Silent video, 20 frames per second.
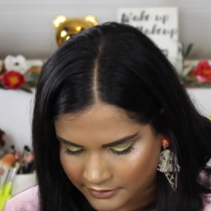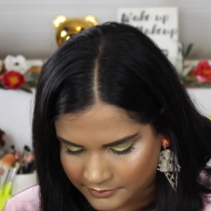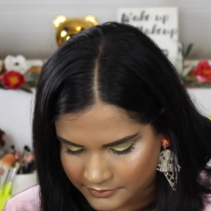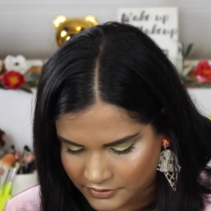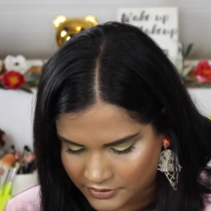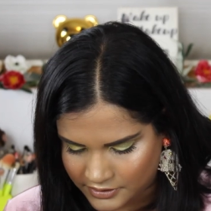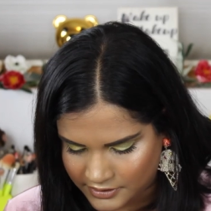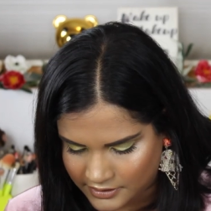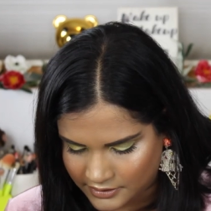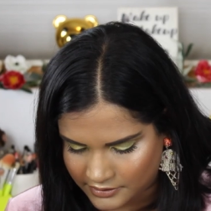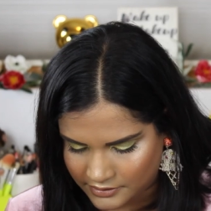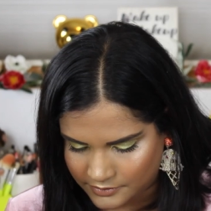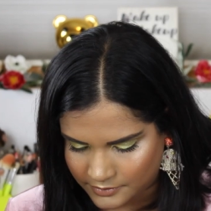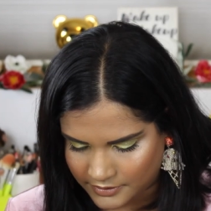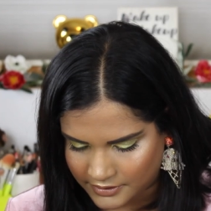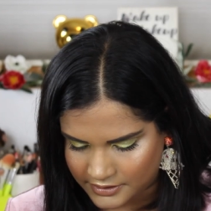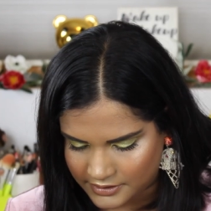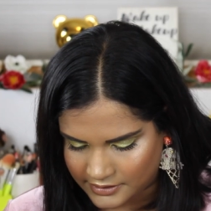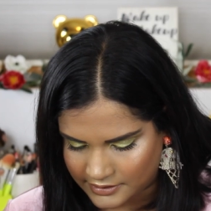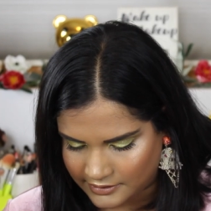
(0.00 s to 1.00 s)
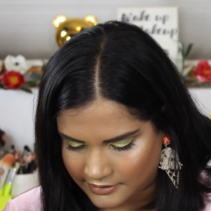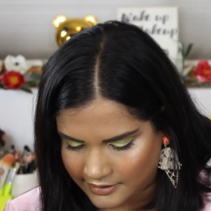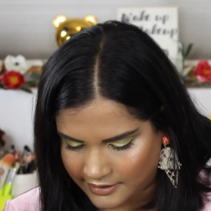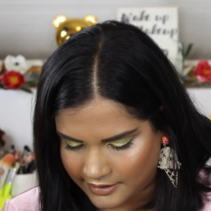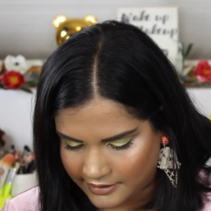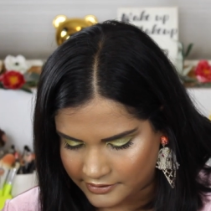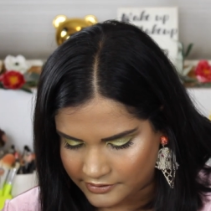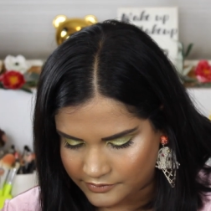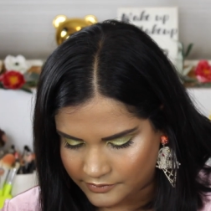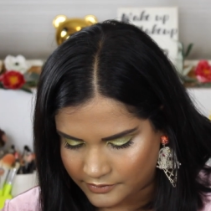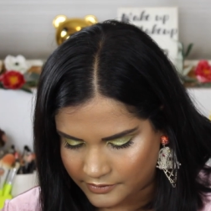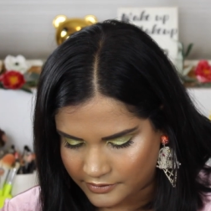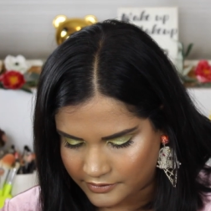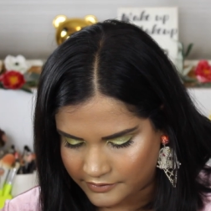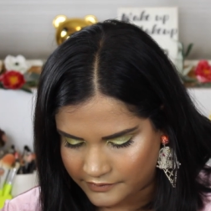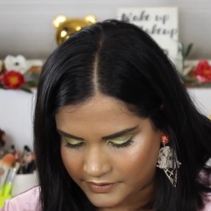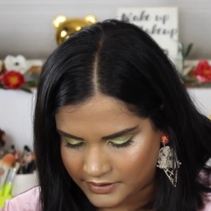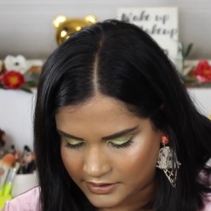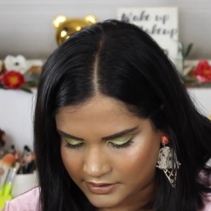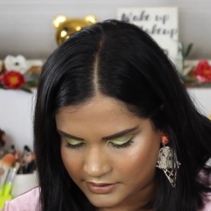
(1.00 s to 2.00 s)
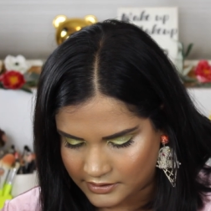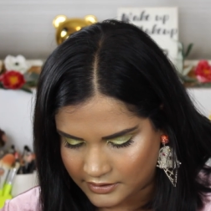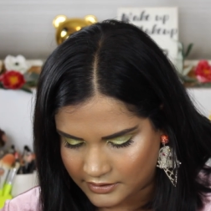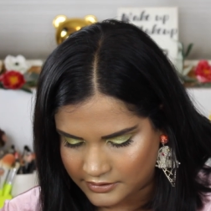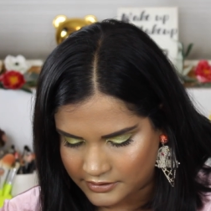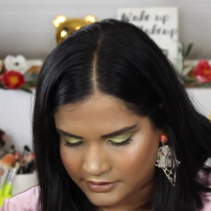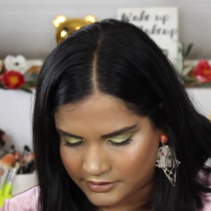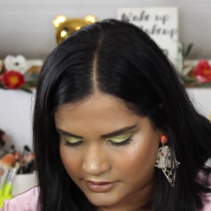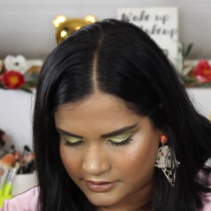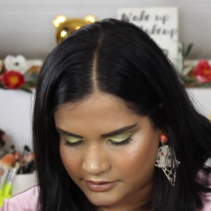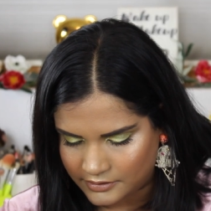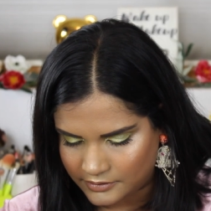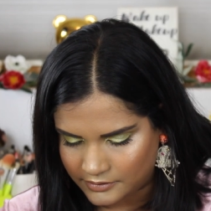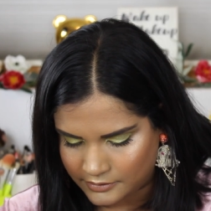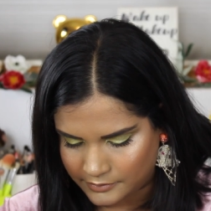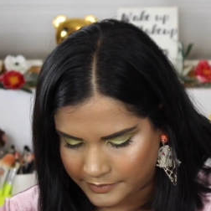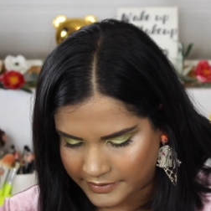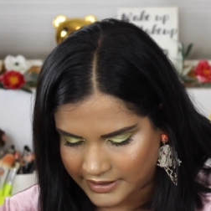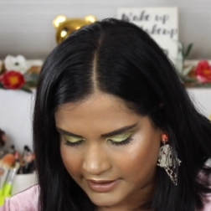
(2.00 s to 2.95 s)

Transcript: Now I'm just going to swatch the last row of the Natasha Denona